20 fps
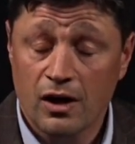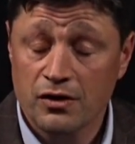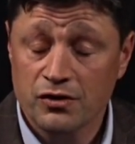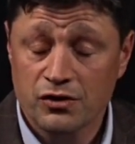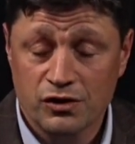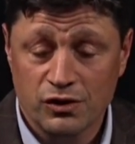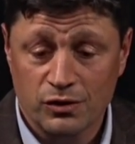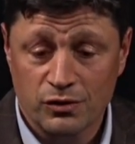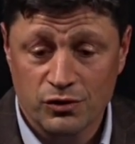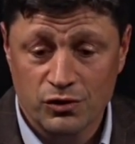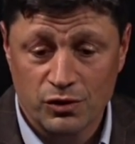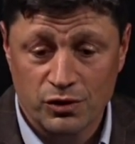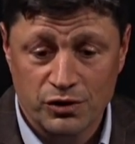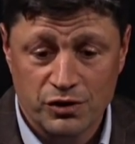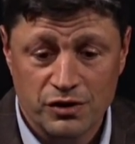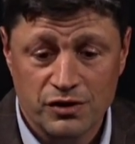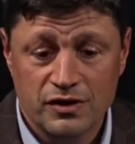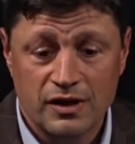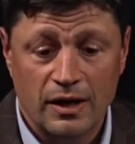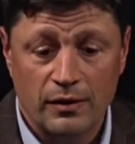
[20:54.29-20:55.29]
are still
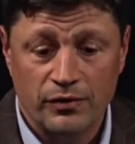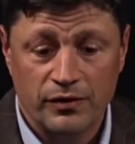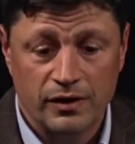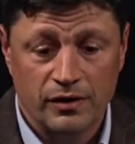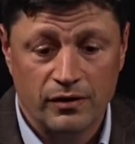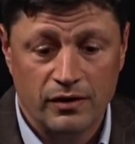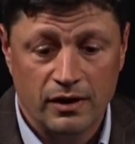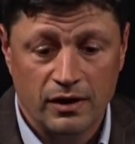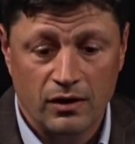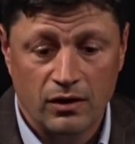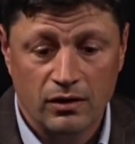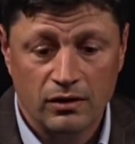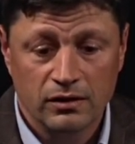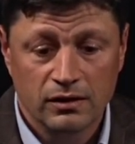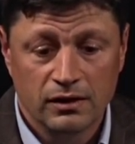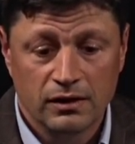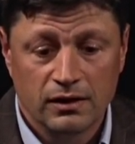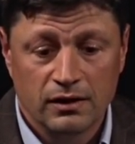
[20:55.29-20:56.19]
surgeons out there that are